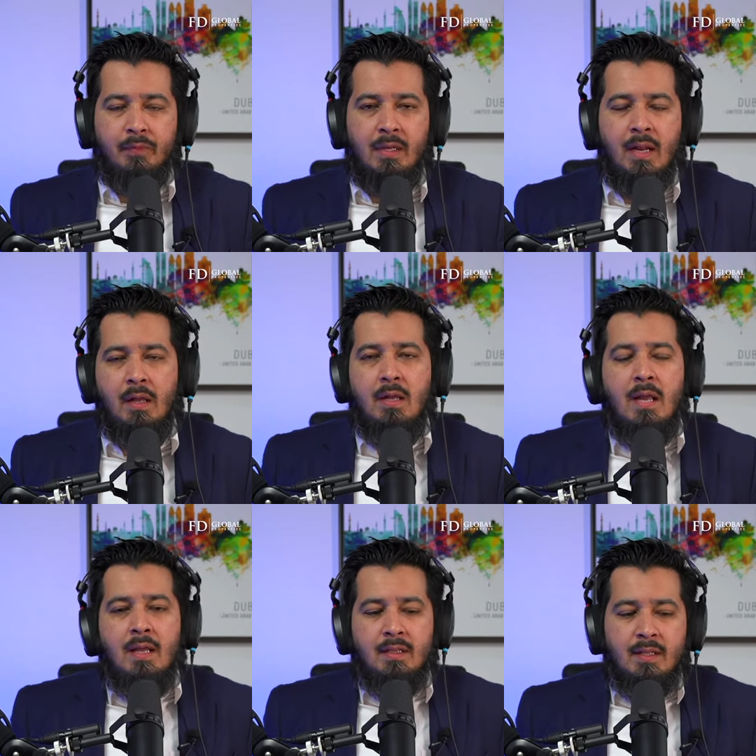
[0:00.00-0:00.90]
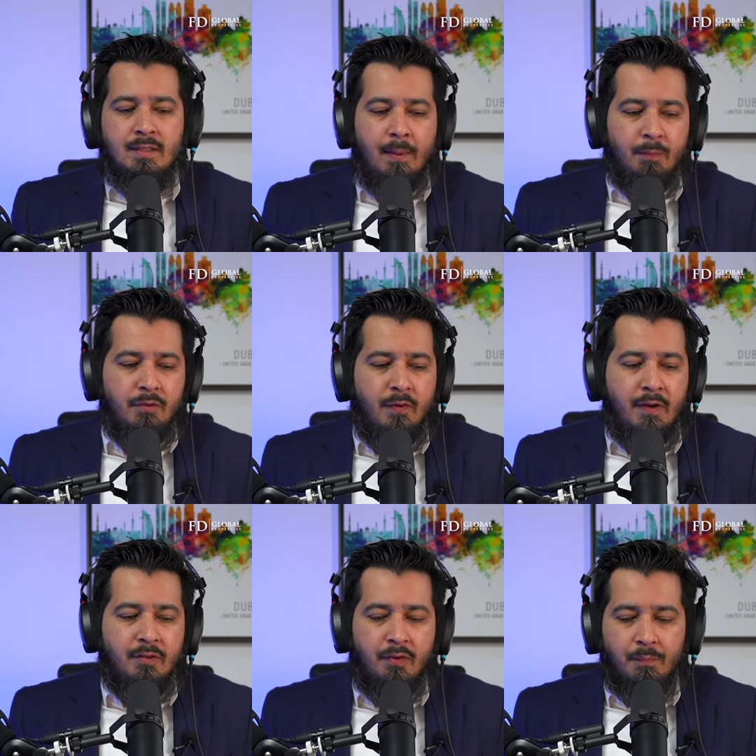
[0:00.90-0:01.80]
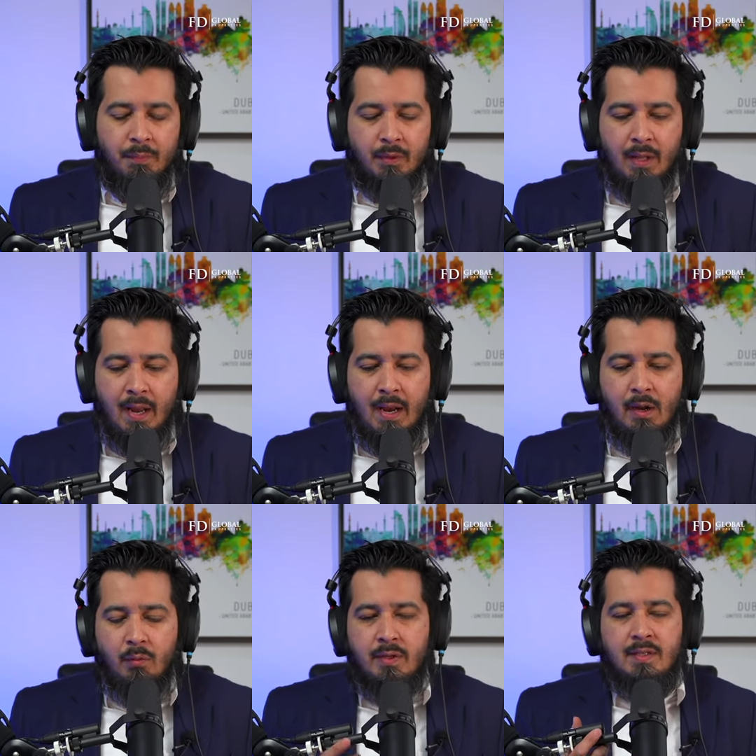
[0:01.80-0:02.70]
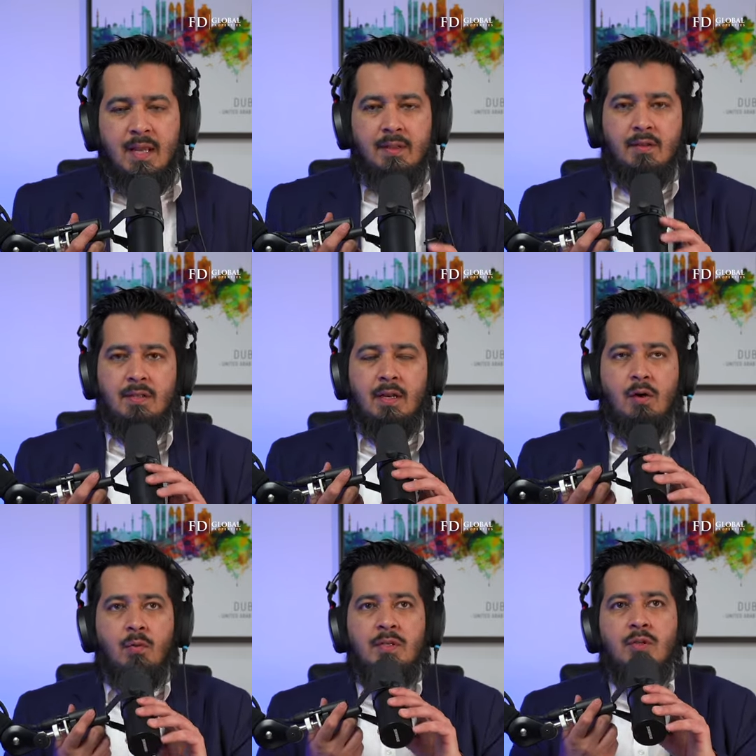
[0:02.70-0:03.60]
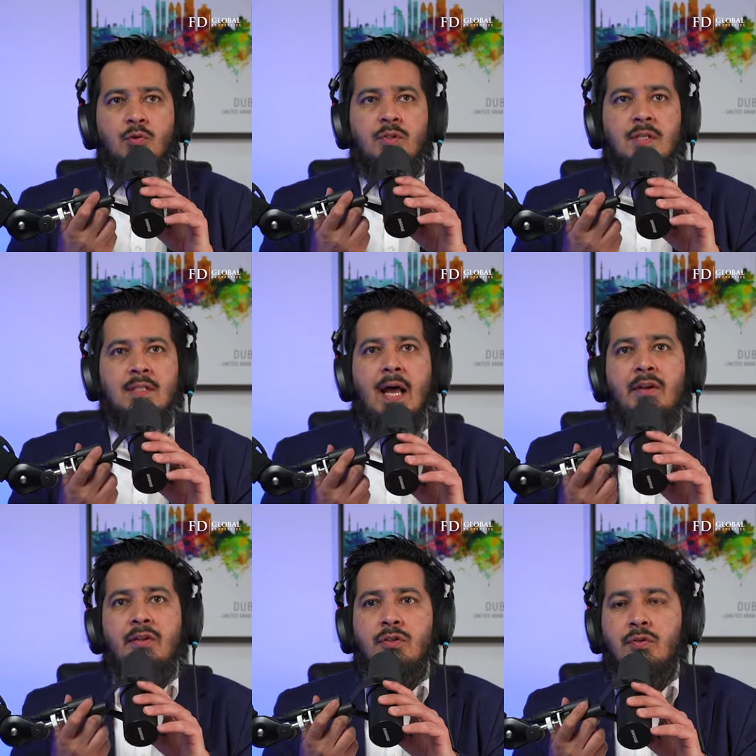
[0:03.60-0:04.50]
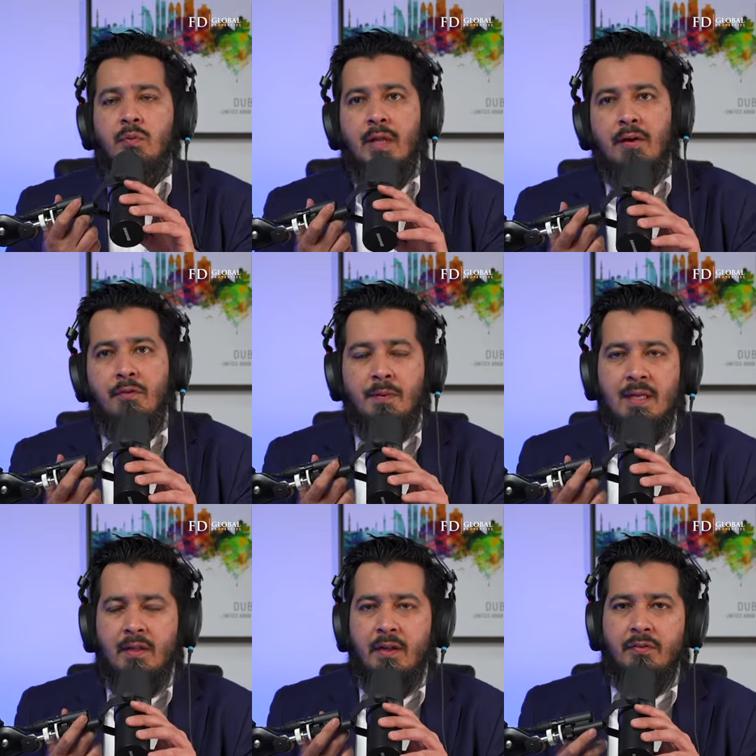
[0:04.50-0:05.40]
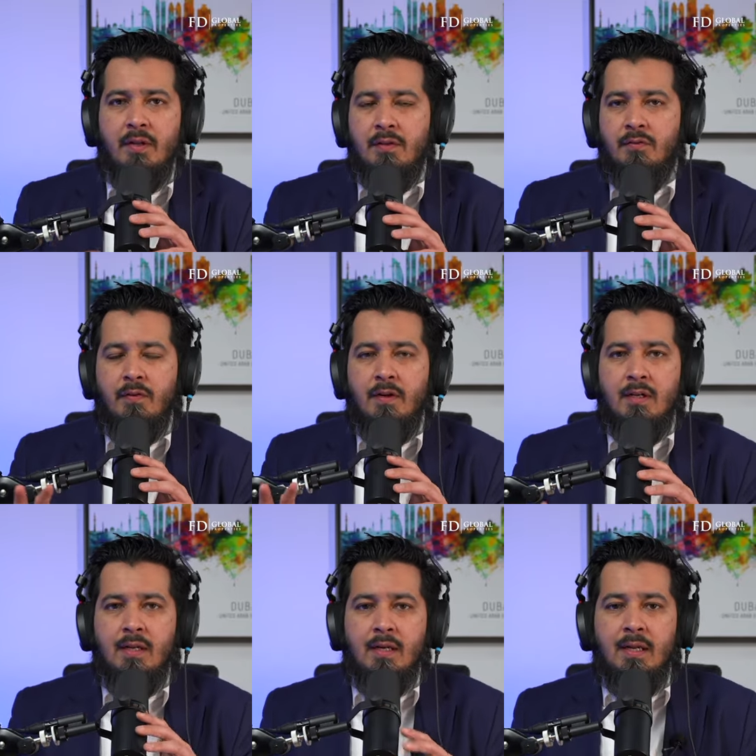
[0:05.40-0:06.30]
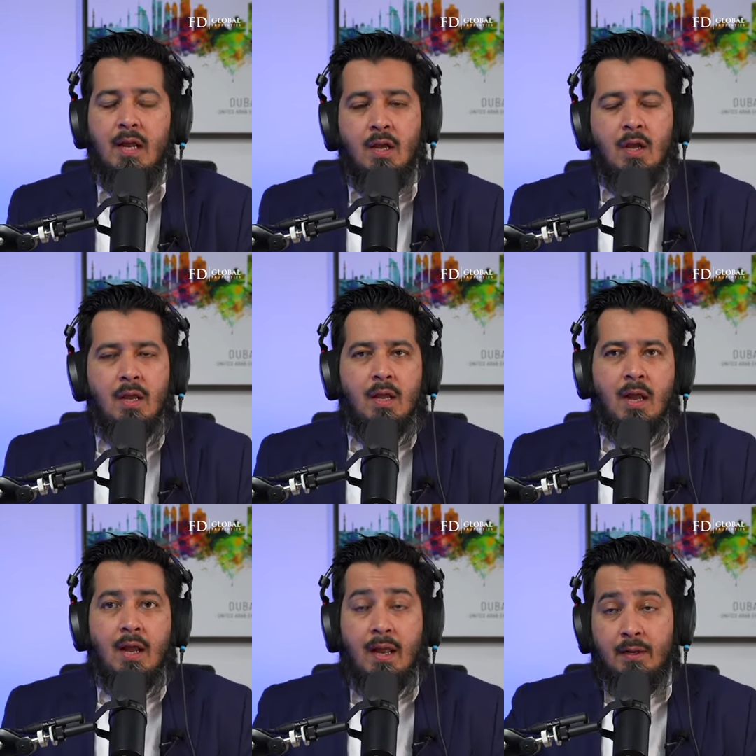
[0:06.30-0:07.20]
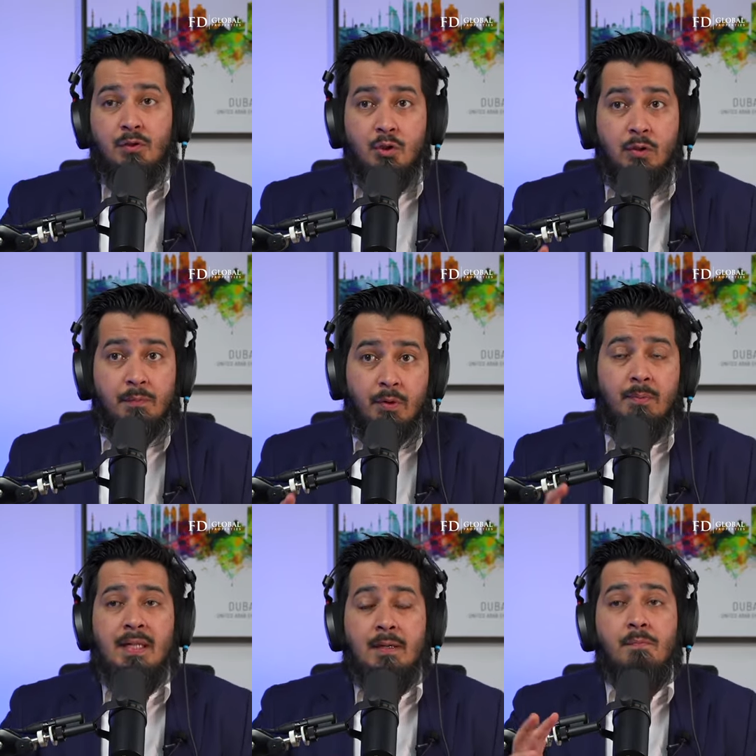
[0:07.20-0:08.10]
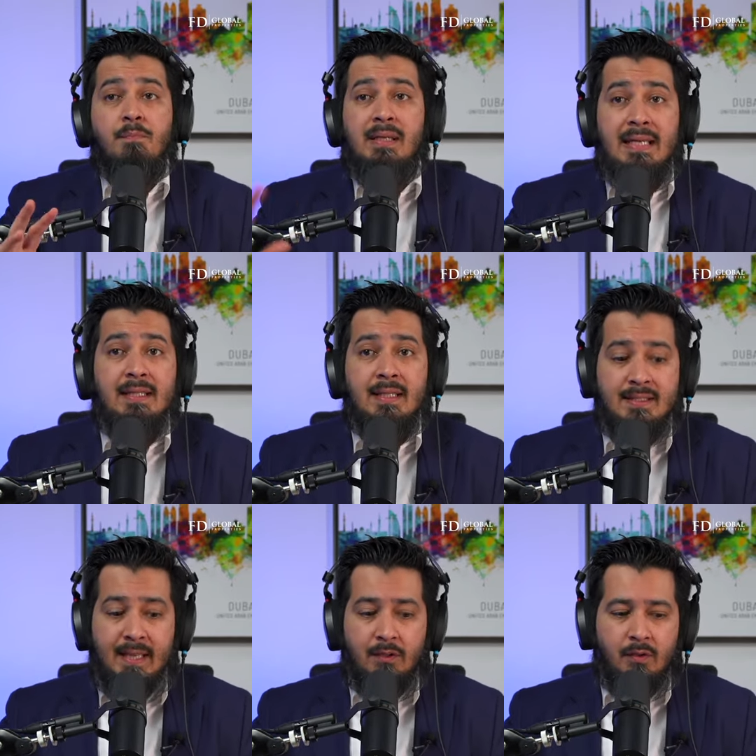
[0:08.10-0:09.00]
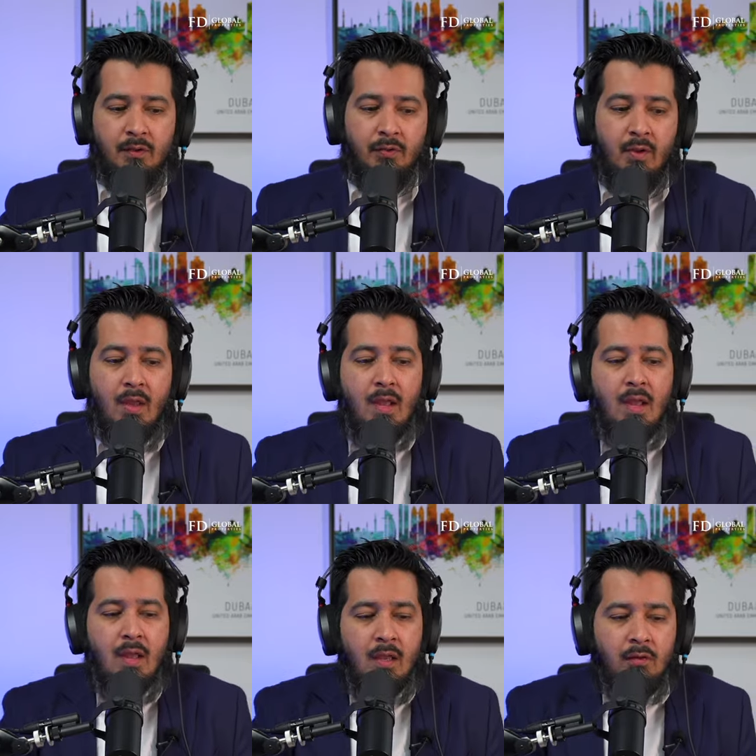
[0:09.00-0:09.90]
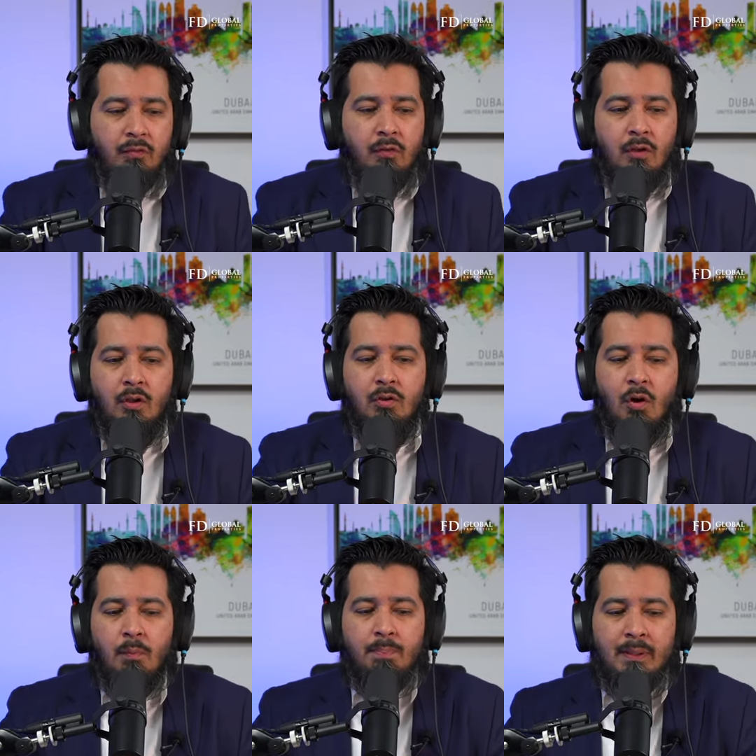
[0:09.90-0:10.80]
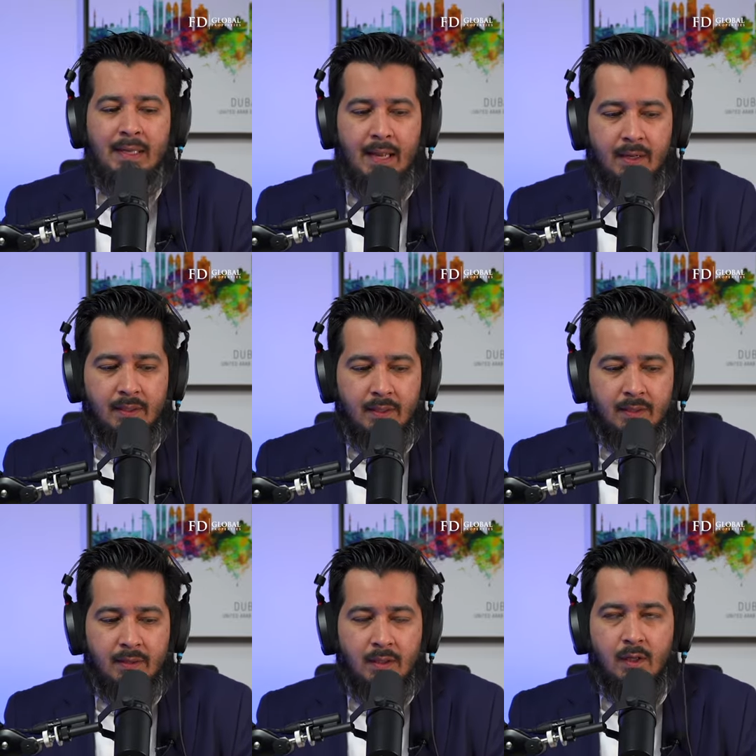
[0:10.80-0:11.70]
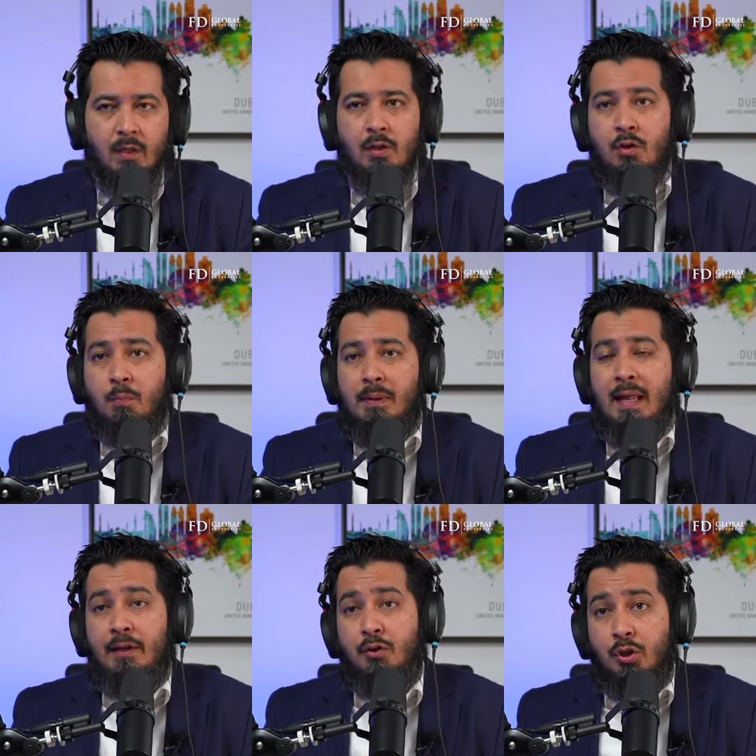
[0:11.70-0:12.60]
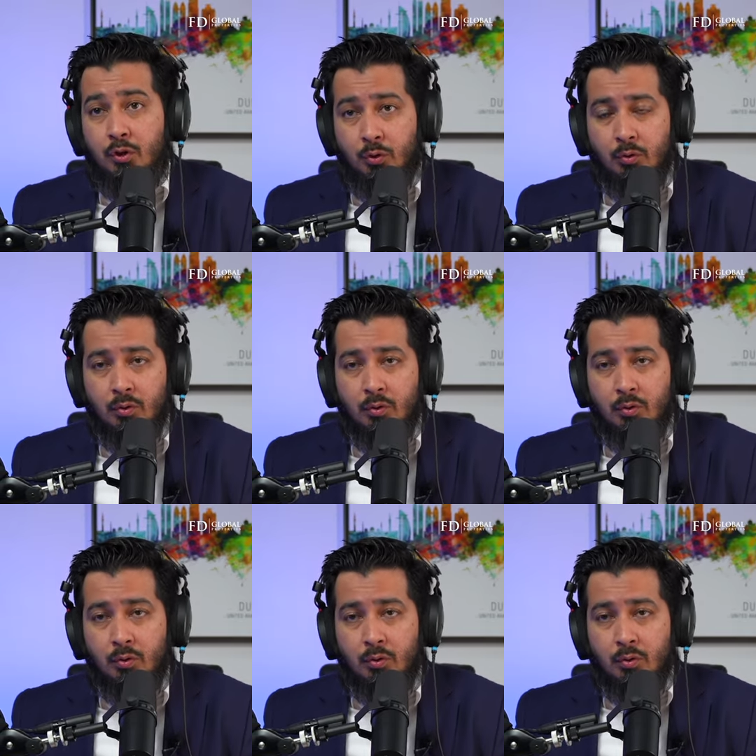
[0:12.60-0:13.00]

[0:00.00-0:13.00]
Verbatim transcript: Now, the example is very simple, and I always say this, and I always use this adage with everybody, and I say this very clearly. Uh, and you can probably complete the sentence. If you don't plan, you plan to,